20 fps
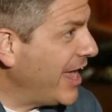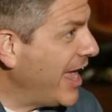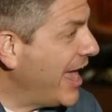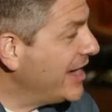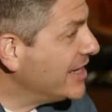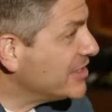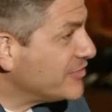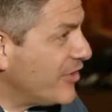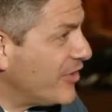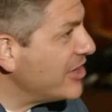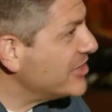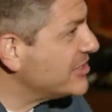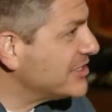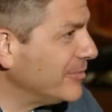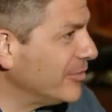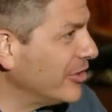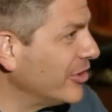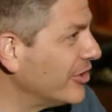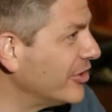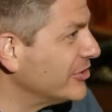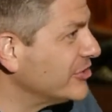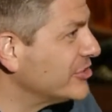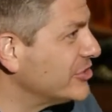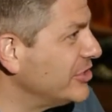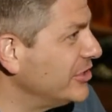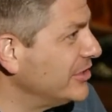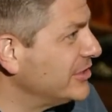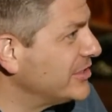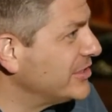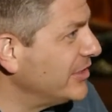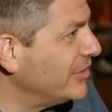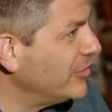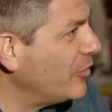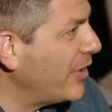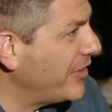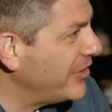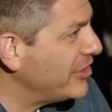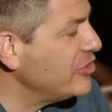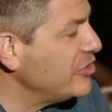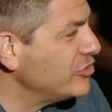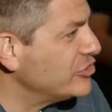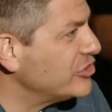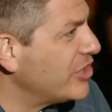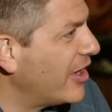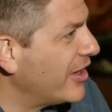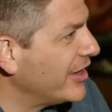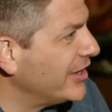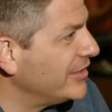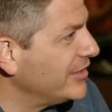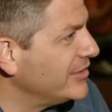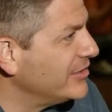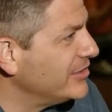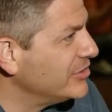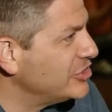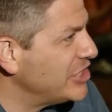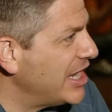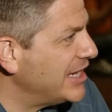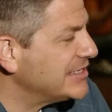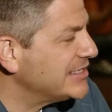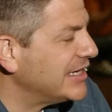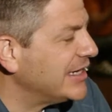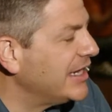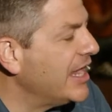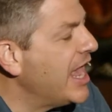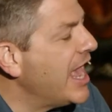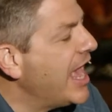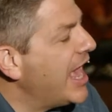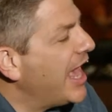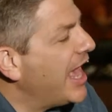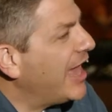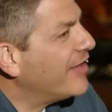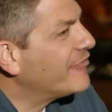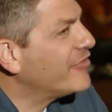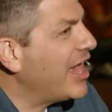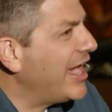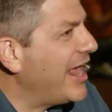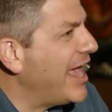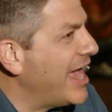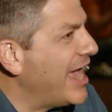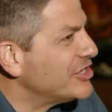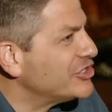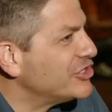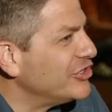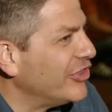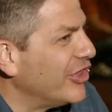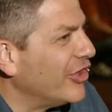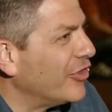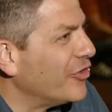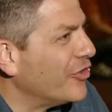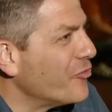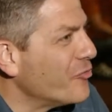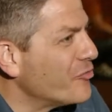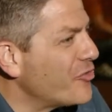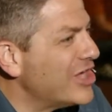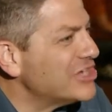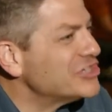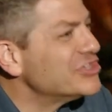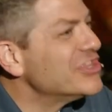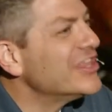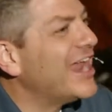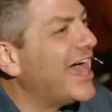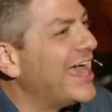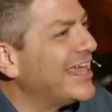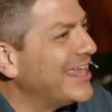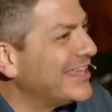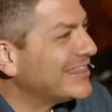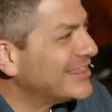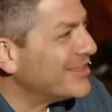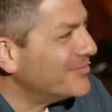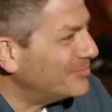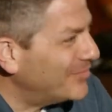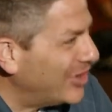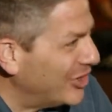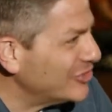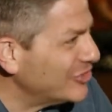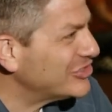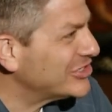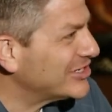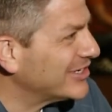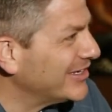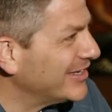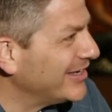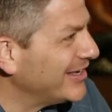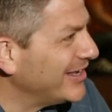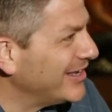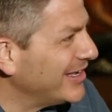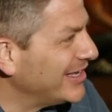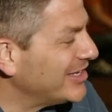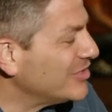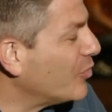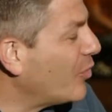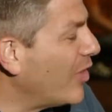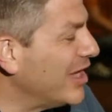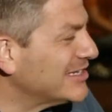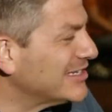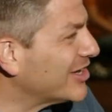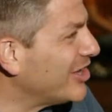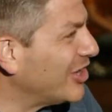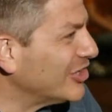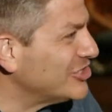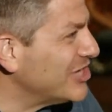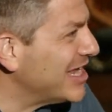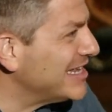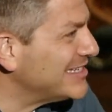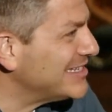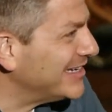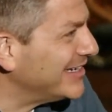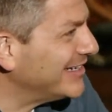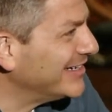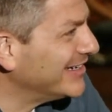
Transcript: And it's very similar to the way that you started Jenson. I've got to ask you, though, the question that I get the most, why is it called Jenson?